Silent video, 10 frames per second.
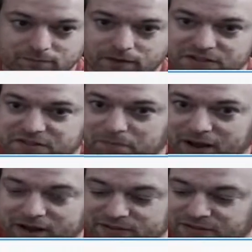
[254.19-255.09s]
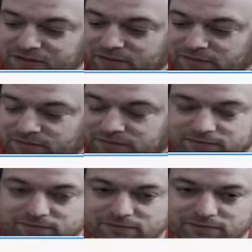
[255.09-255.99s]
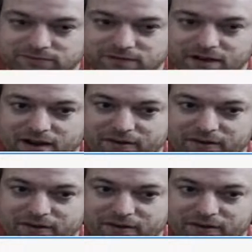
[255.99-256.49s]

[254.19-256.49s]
This is a pass. I